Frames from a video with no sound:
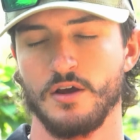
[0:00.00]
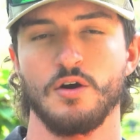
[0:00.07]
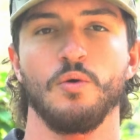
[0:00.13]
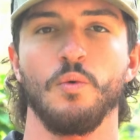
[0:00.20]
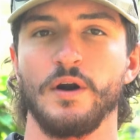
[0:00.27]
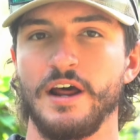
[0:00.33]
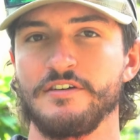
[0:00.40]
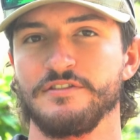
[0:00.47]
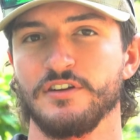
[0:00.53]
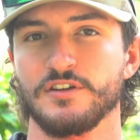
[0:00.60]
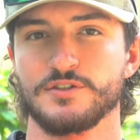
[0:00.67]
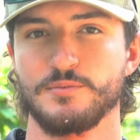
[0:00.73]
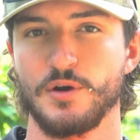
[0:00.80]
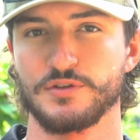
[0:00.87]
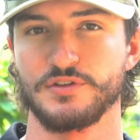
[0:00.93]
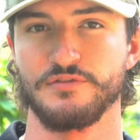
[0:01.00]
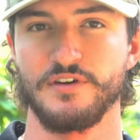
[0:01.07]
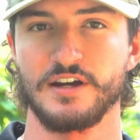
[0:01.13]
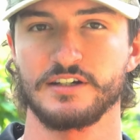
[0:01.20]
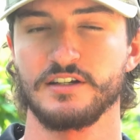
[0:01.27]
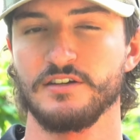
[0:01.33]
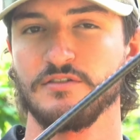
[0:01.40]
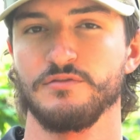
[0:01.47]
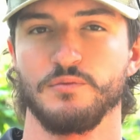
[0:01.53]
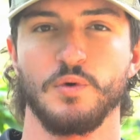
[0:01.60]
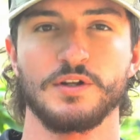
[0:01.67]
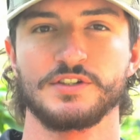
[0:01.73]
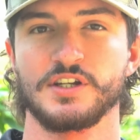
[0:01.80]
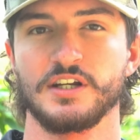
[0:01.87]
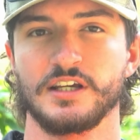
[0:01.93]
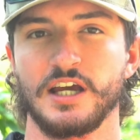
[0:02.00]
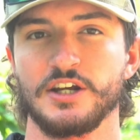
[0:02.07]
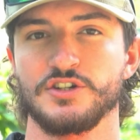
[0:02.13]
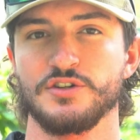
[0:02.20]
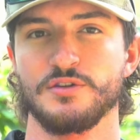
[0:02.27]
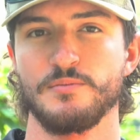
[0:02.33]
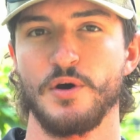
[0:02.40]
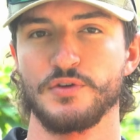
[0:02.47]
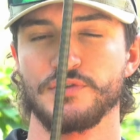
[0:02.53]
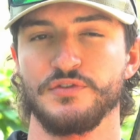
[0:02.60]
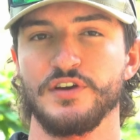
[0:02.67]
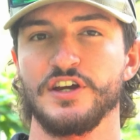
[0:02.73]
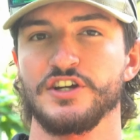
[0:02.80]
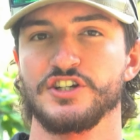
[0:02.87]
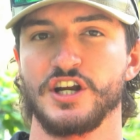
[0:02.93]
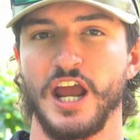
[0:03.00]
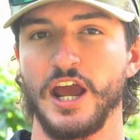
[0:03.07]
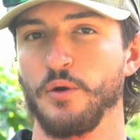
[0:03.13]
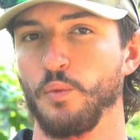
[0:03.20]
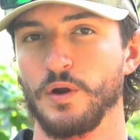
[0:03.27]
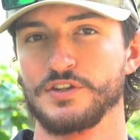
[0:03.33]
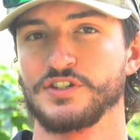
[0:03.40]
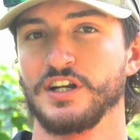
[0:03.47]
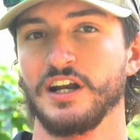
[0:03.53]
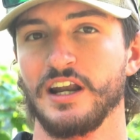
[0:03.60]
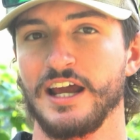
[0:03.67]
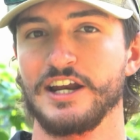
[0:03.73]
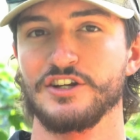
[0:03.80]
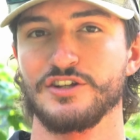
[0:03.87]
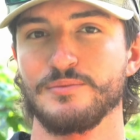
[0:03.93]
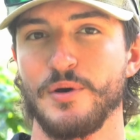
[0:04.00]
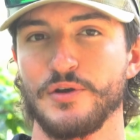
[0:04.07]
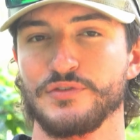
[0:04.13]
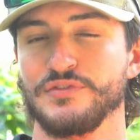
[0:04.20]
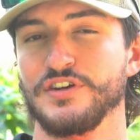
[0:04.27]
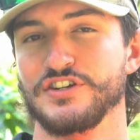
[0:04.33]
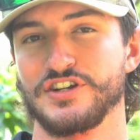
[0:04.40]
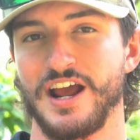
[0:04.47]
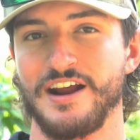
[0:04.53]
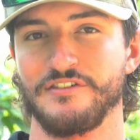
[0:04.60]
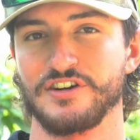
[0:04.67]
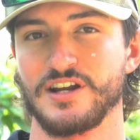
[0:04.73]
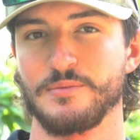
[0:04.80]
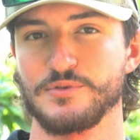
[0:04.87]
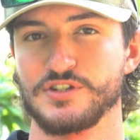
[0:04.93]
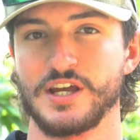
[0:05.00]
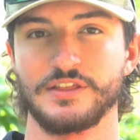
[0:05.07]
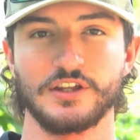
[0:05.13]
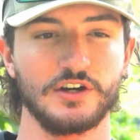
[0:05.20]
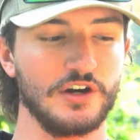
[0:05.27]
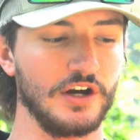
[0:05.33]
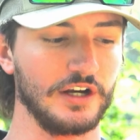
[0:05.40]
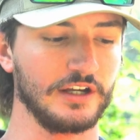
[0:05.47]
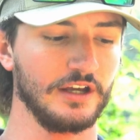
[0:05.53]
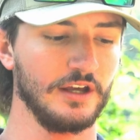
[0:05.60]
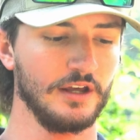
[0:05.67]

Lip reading: what I feel is most effective, what's going to catch you the most fish, and what's going to land you the most fish every time you set the hook.